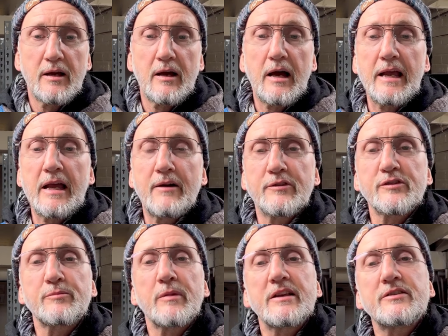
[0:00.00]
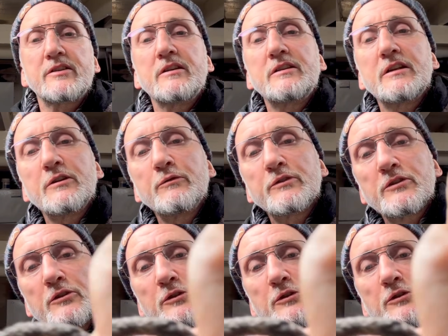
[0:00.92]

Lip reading: I have a spliced continuous